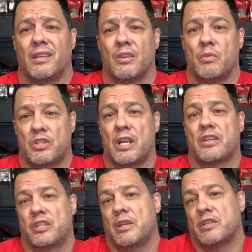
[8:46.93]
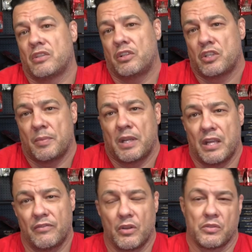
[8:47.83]
which actually is a legitimate
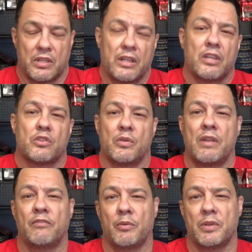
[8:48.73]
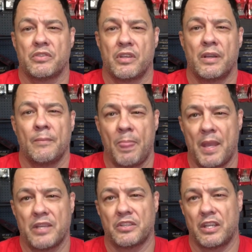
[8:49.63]
gift. I was sending it to an influencer
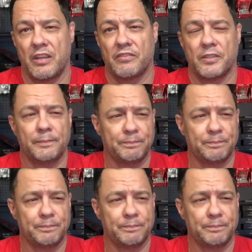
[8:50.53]
as a gift.